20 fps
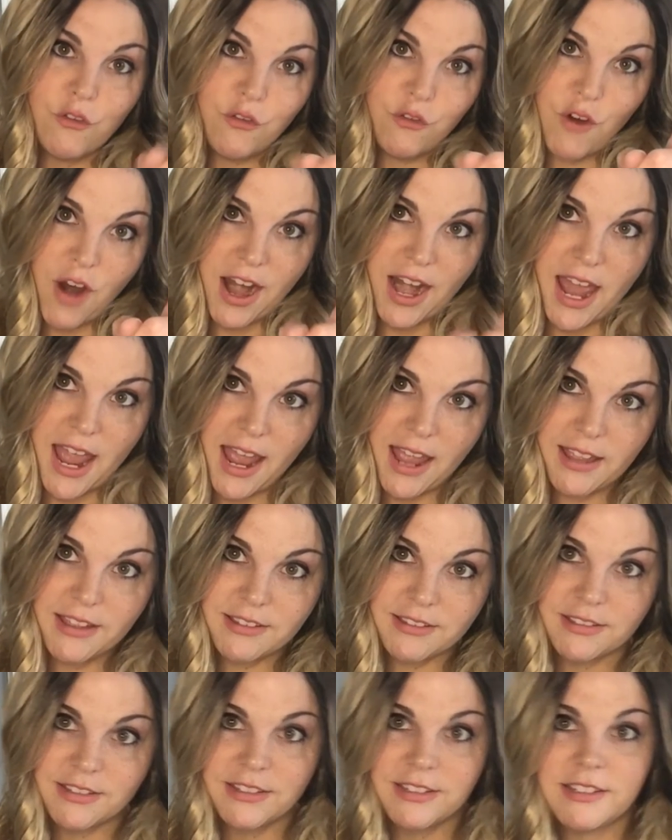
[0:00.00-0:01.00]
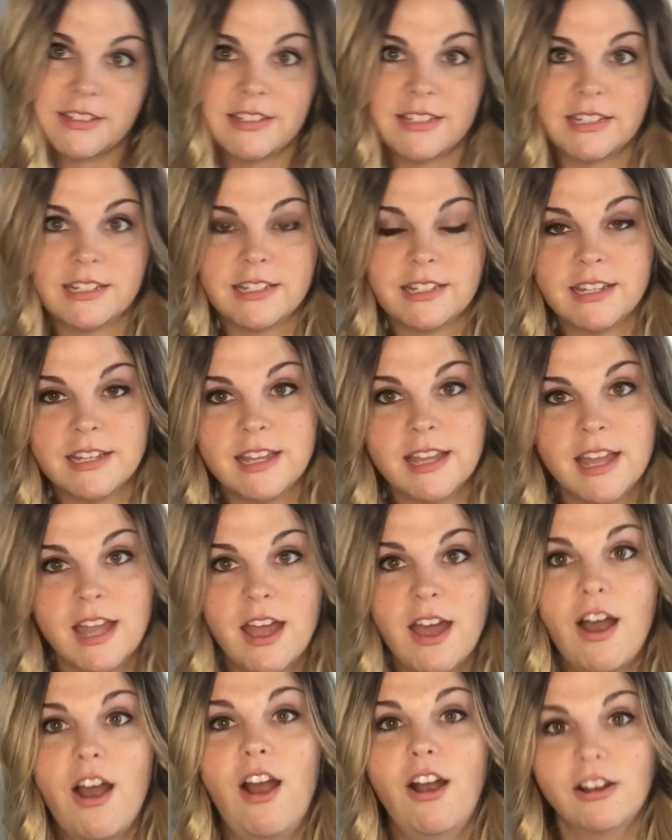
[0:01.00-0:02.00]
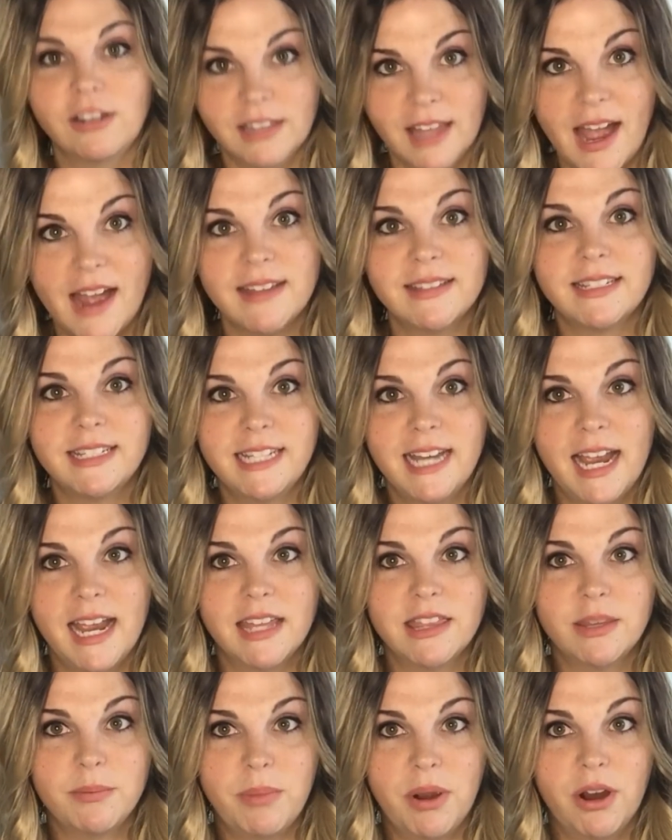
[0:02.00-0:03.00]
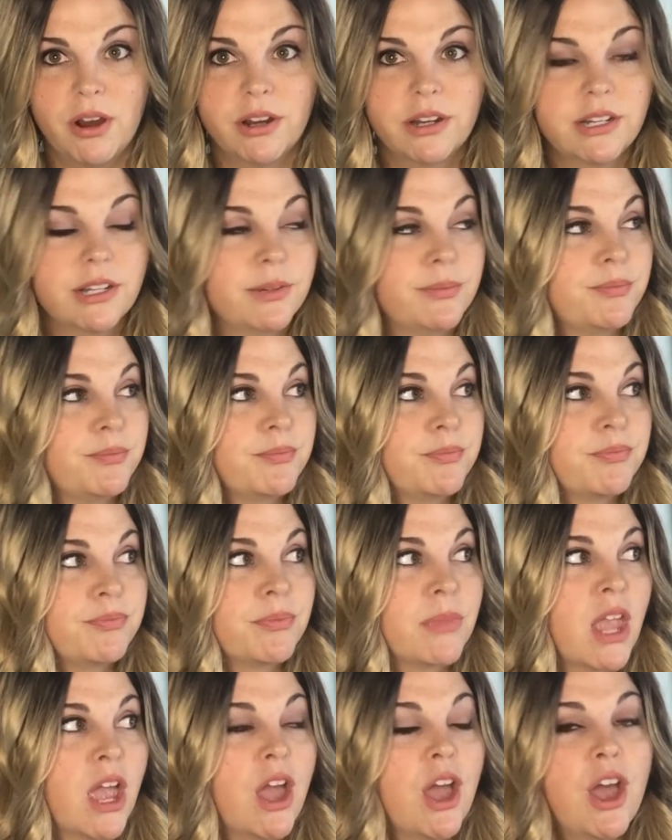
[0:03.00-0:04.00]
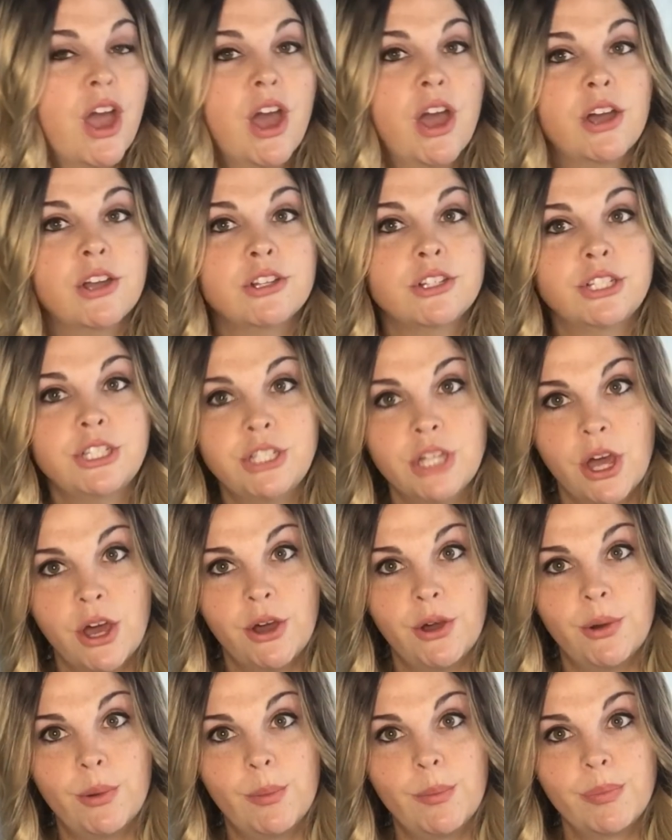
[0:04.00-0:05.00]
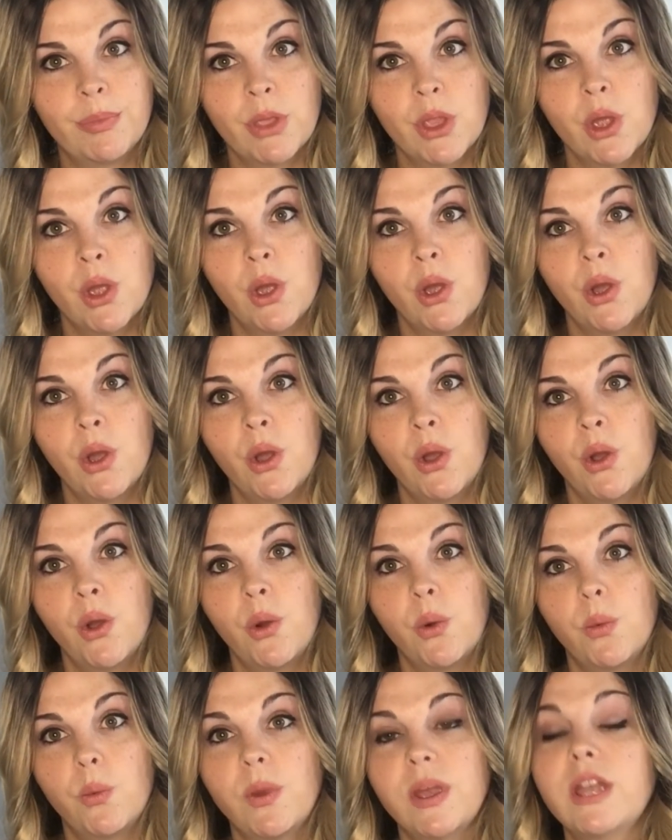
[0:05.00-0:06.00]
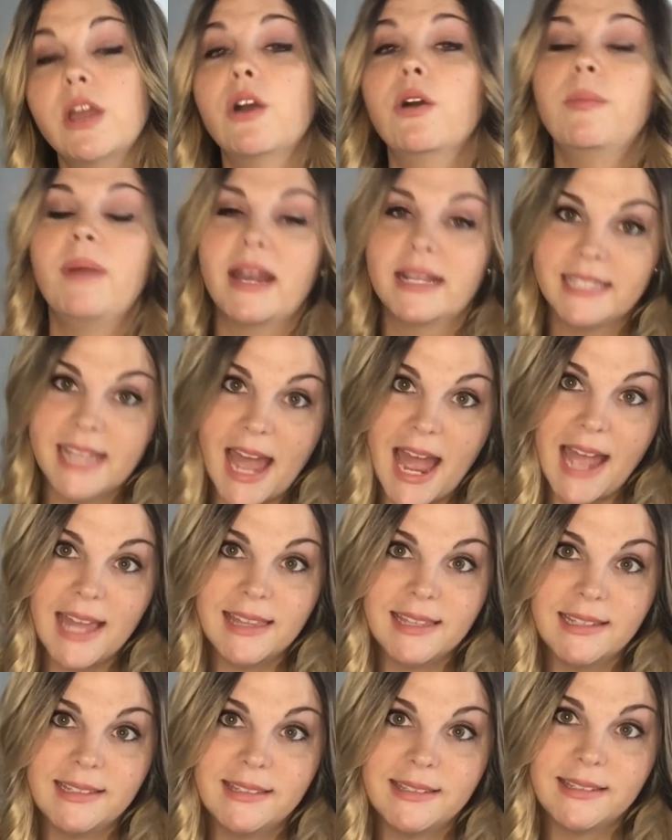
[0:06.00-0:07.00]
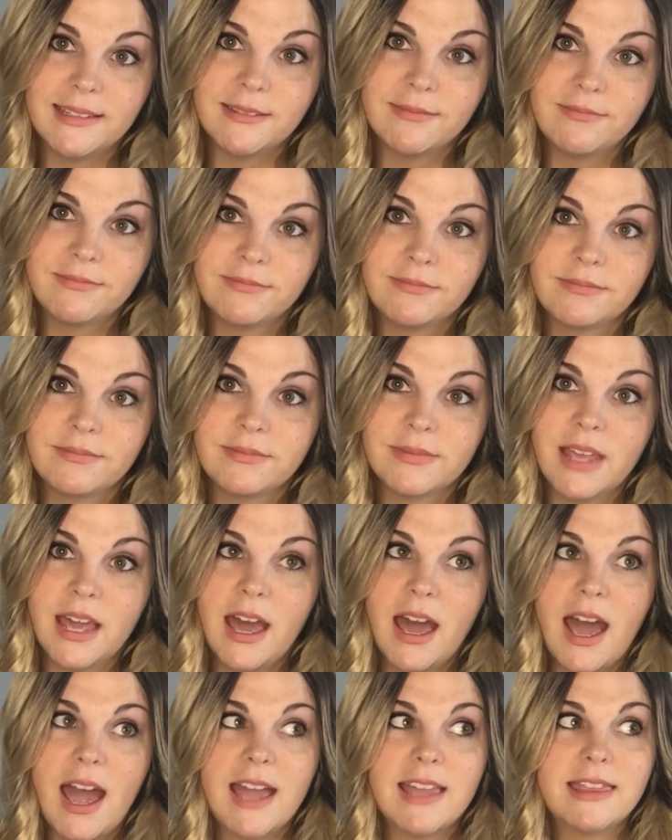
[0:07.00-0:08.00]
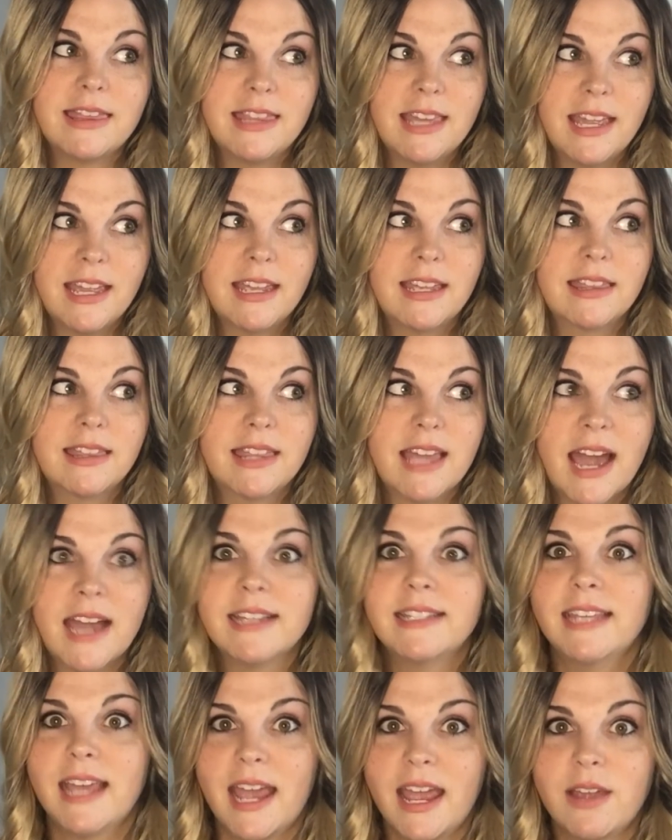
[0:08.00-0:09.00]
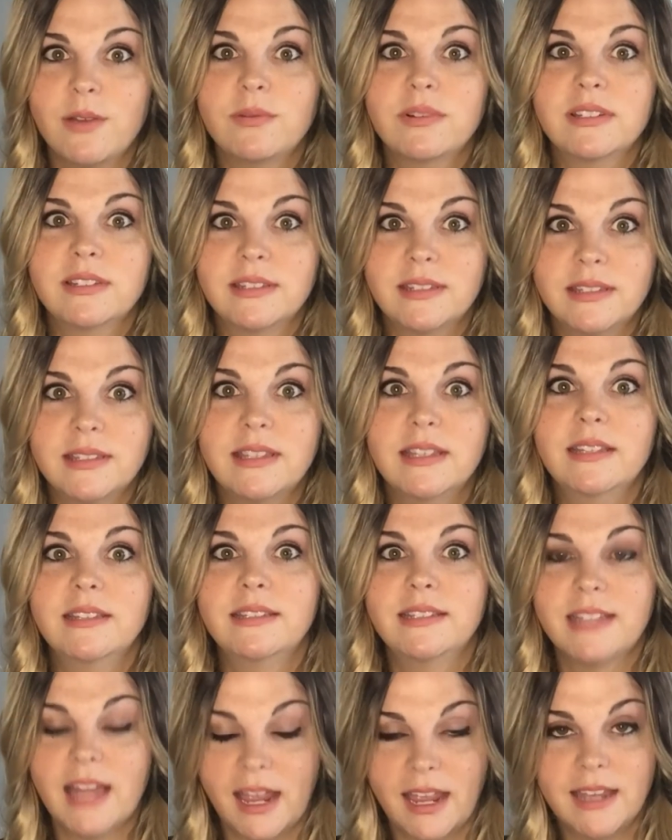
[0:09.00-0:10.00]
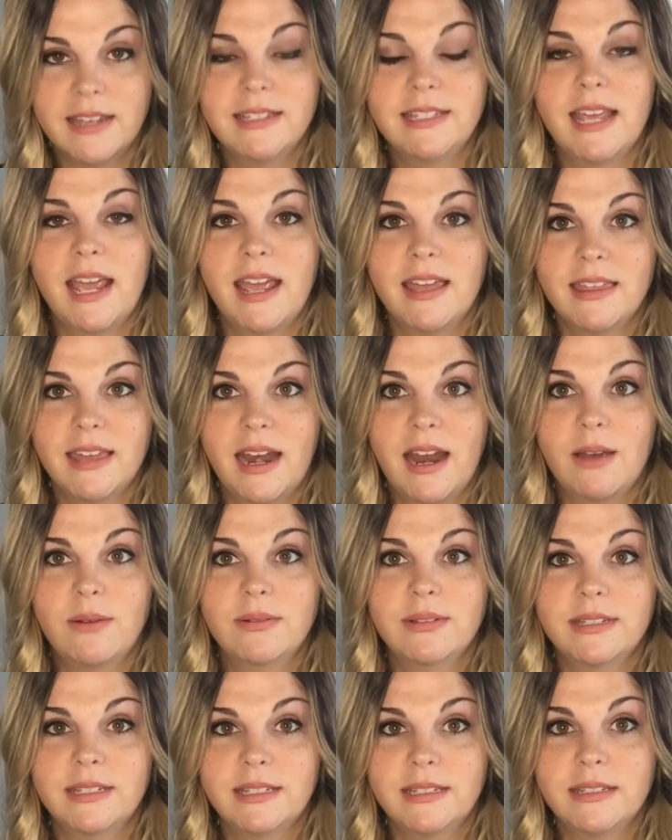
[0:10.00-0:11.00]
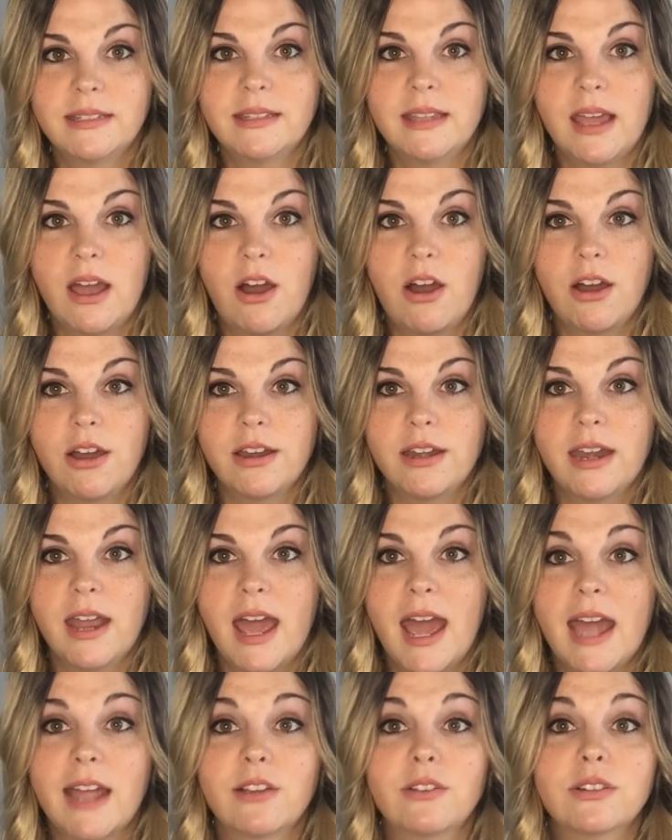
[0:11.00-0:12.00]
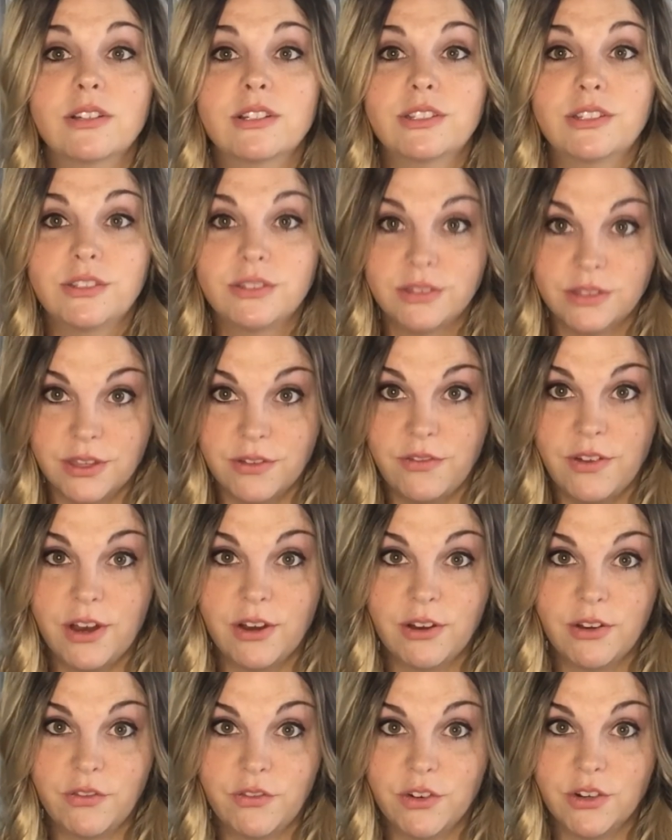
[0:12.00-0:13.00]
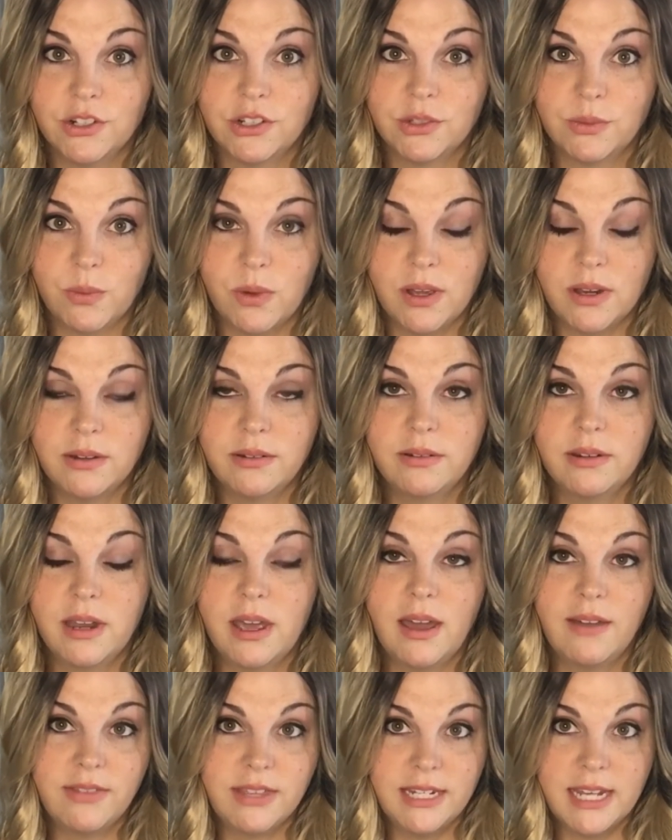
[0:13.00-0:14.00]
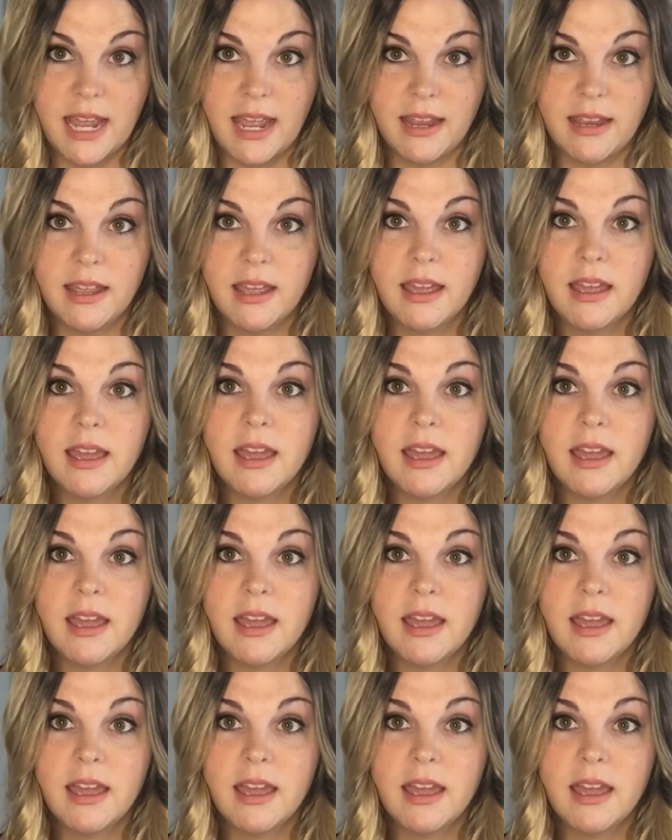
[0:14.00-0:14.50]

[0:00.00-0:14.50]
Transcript: Friday, our last day at the park. So we go back to Islands. I think that day was the second day that I was on Hagrid's, the very first one of the day.